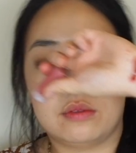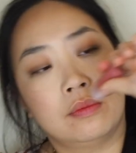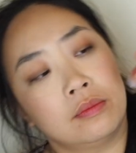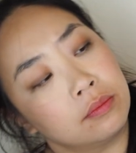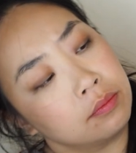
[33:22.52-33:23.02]

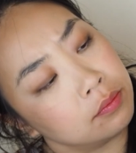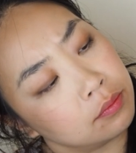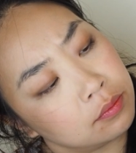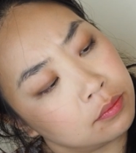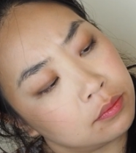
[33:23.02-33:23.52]

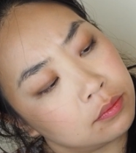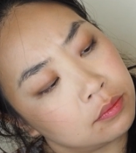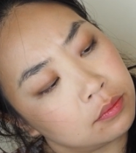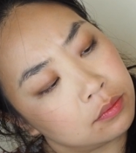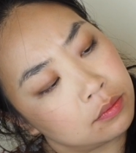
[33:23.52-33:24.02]

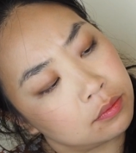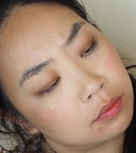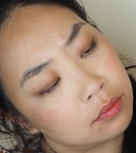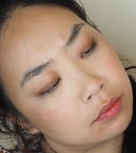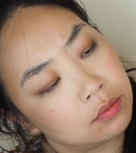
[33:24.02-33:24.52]

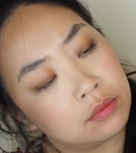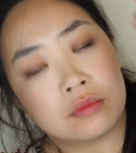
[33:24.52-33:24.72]
(silence)